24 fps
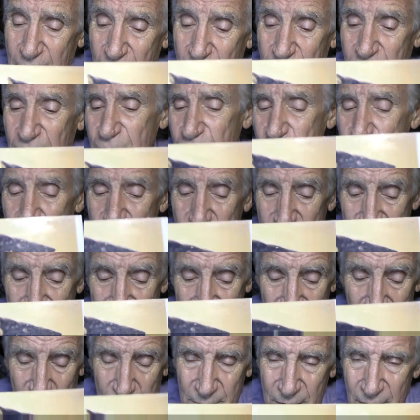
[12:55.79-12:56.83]
In other words,
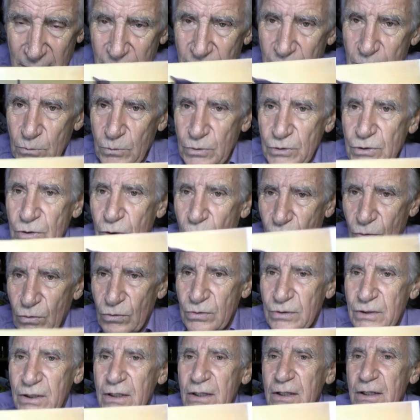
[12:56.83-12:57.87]
something that would
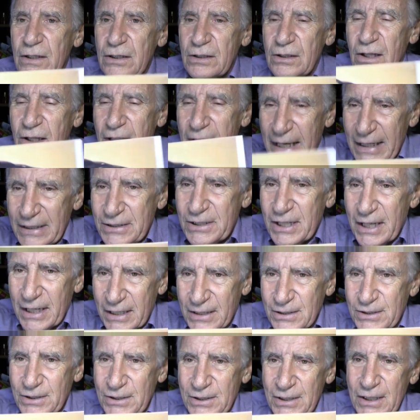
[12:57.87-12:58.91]
hold the
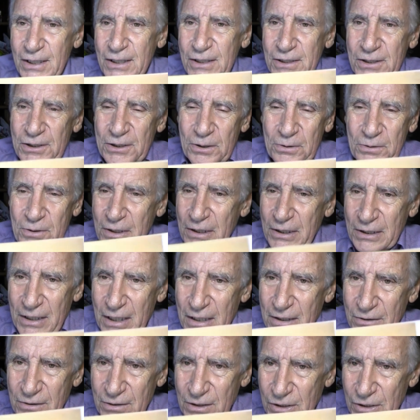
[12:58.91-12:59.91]
latex so that it didn't